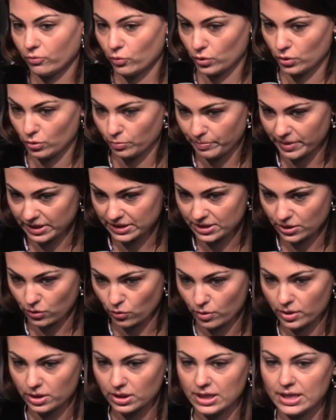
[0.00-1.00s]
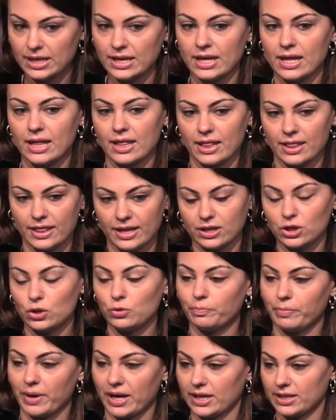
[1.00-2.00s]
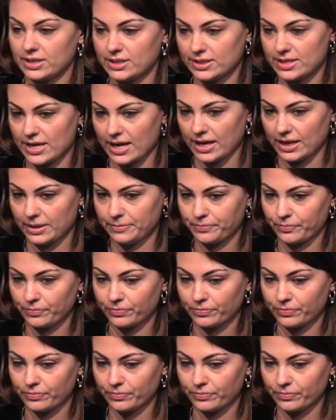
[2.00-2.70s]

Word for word: for your Bitcoin than you pay today.